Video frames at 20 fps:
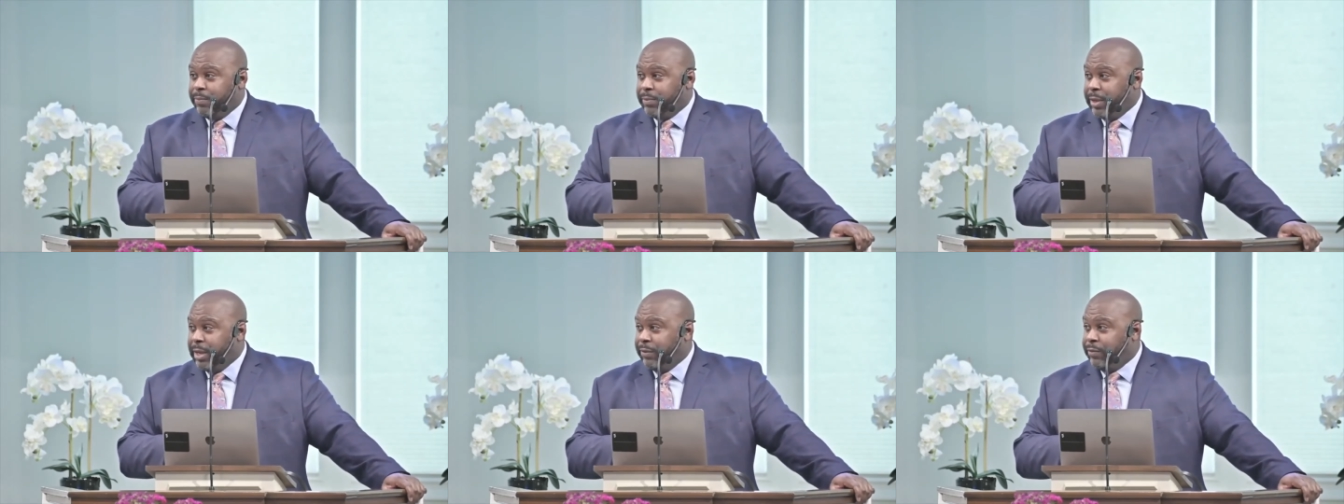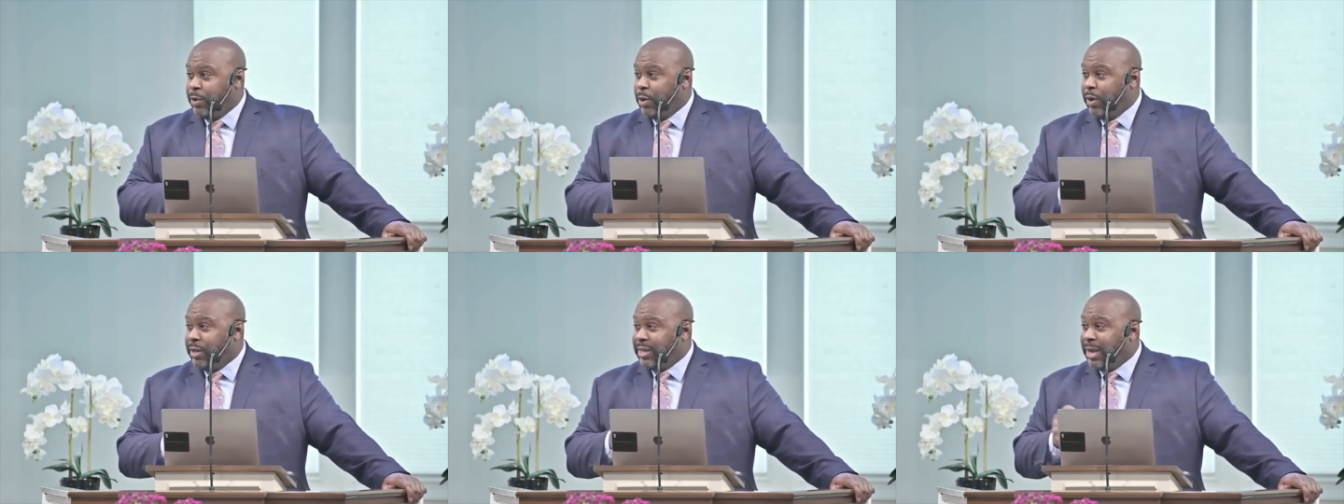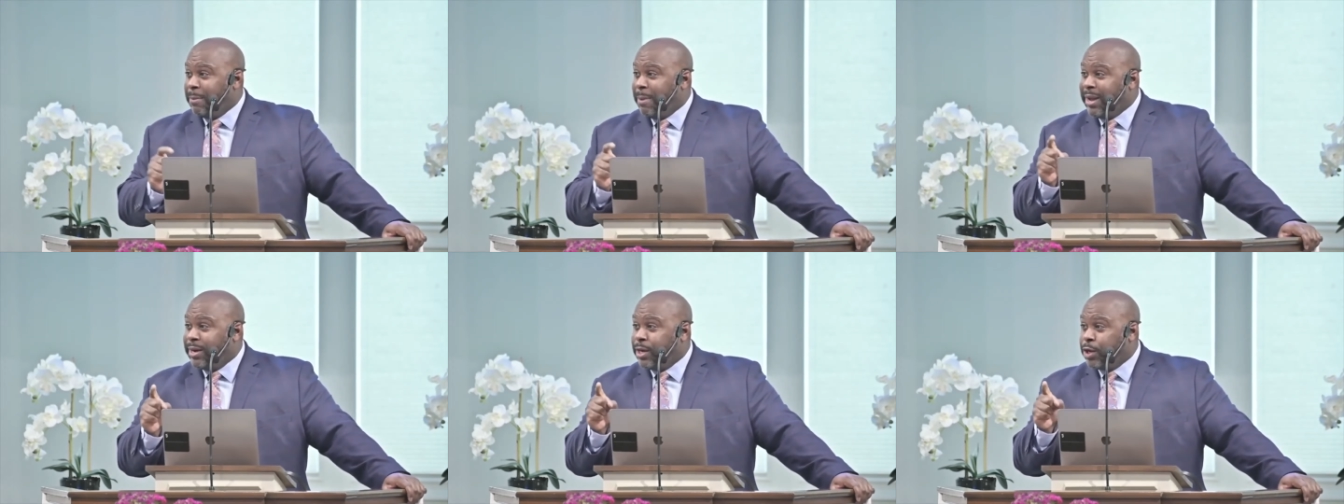And if you know
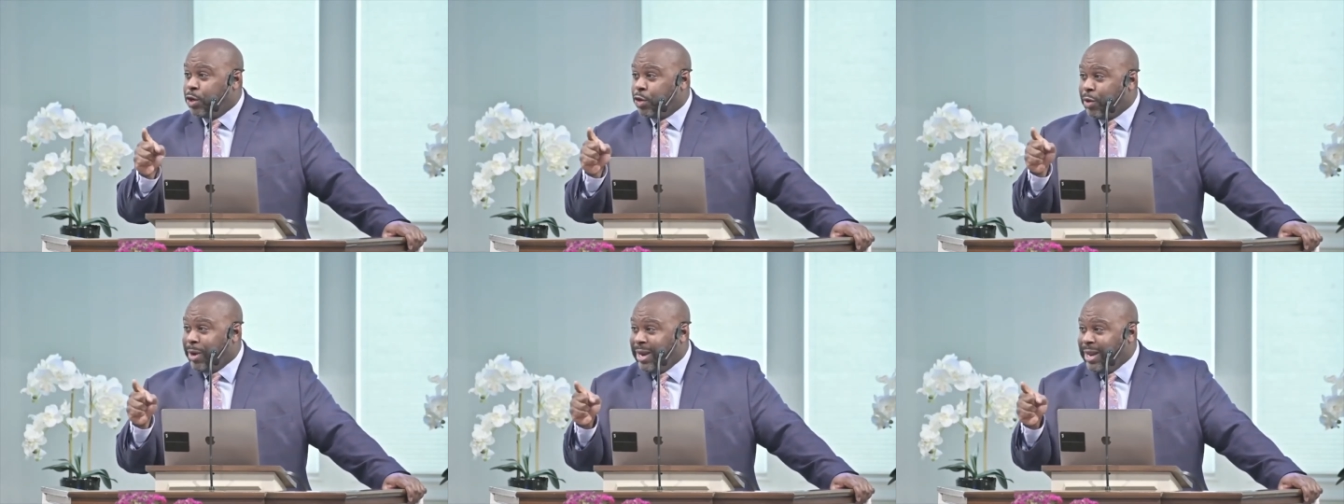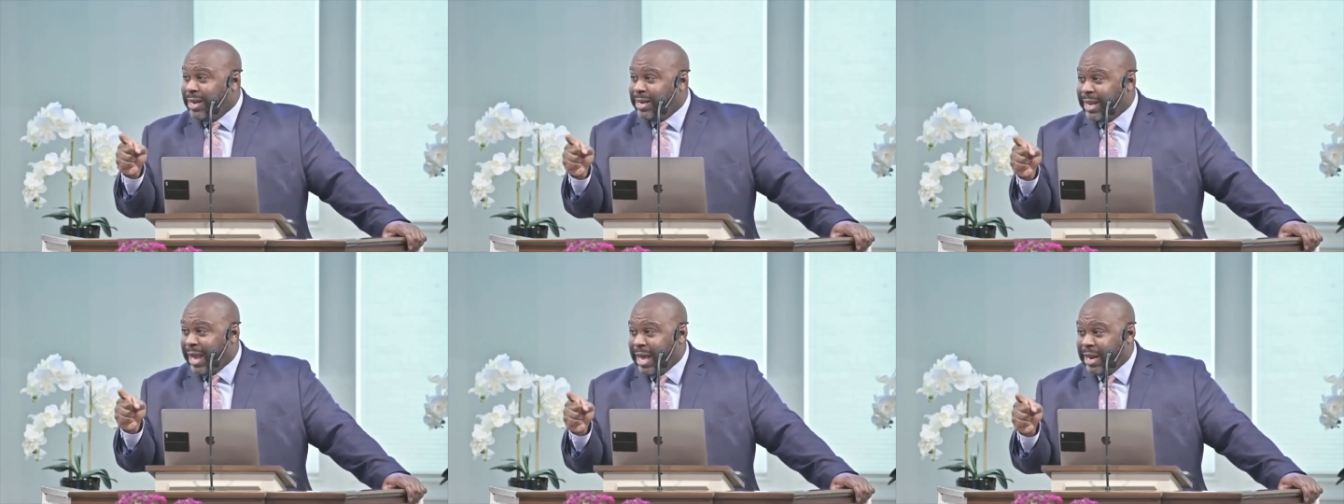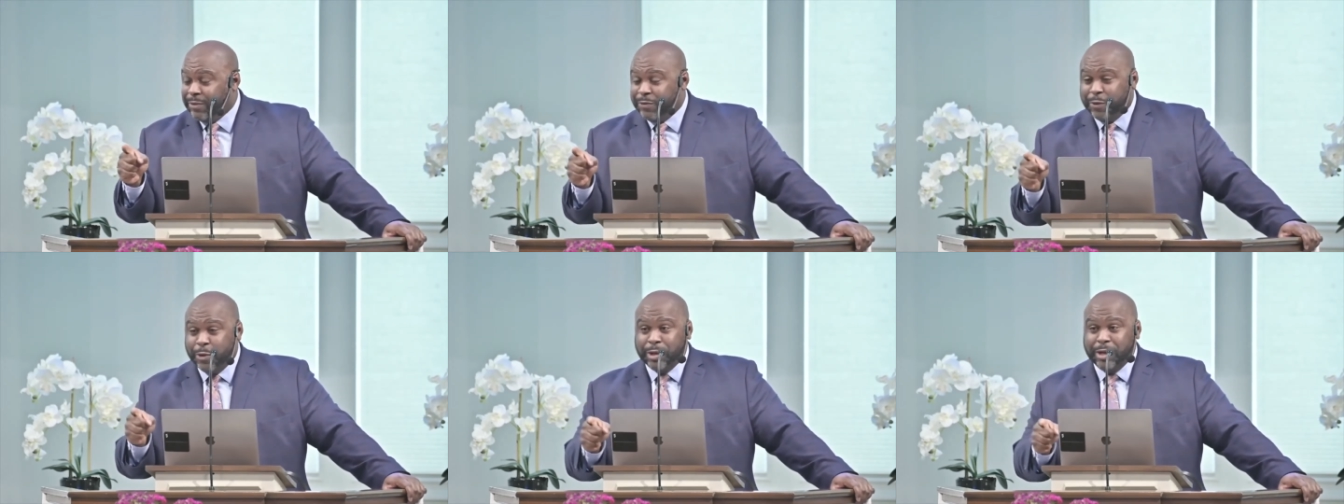anything about the grid in
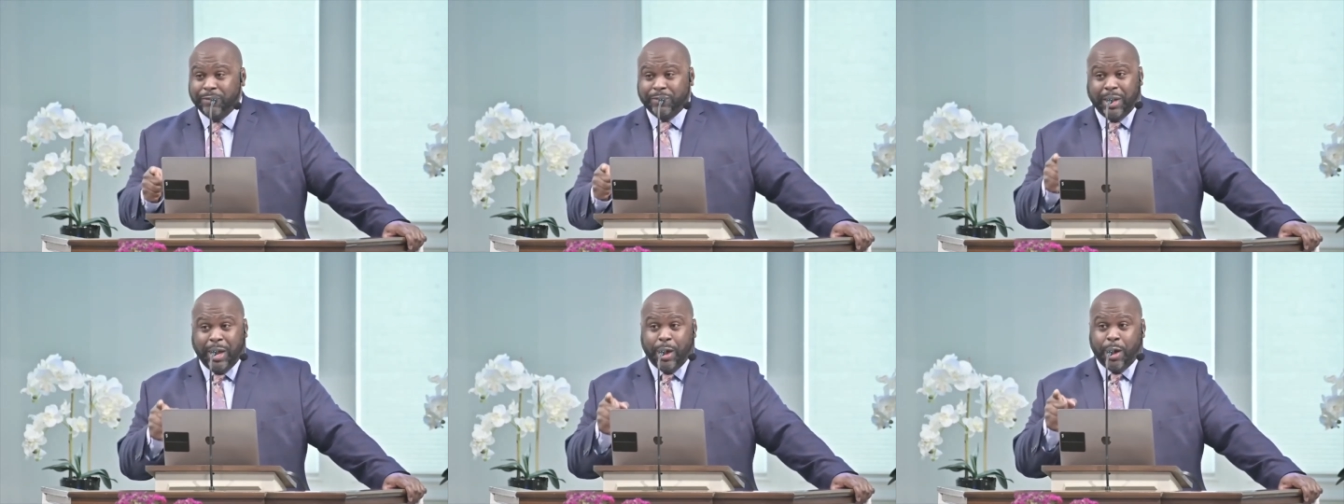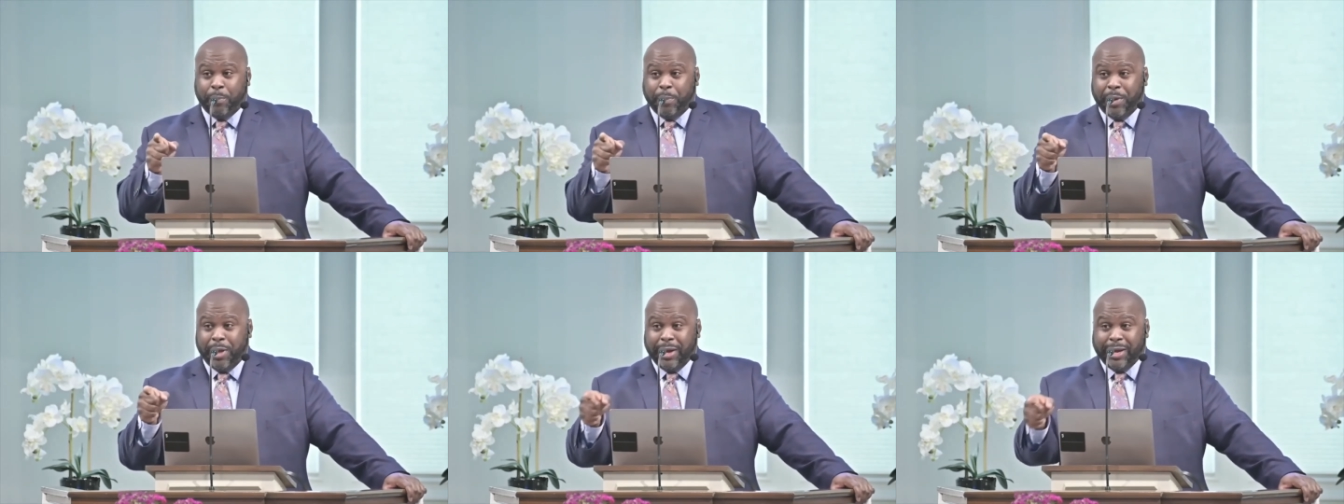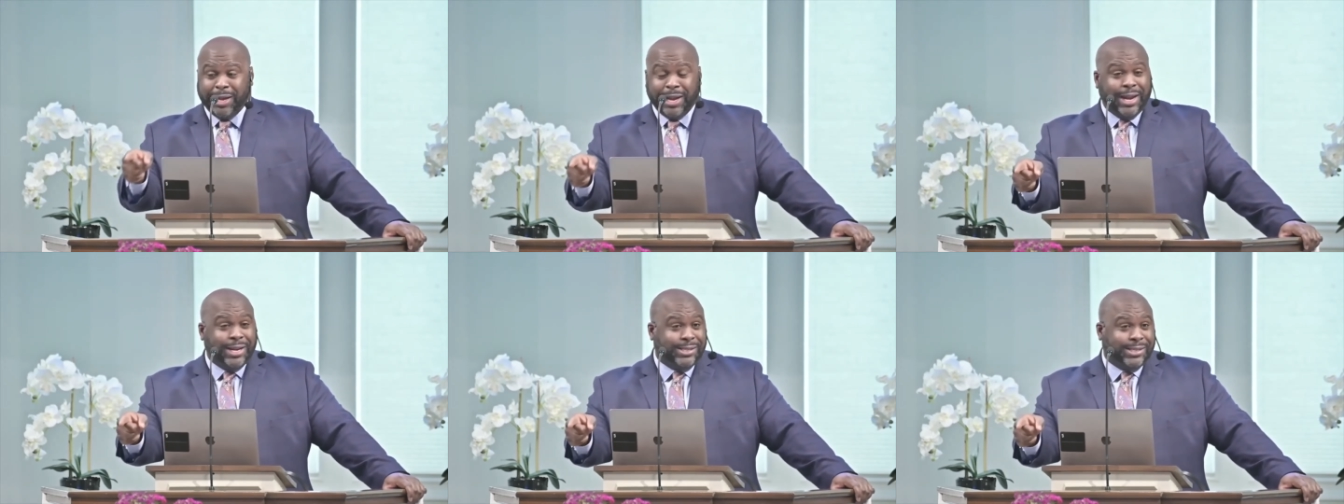California, if they all plug in at the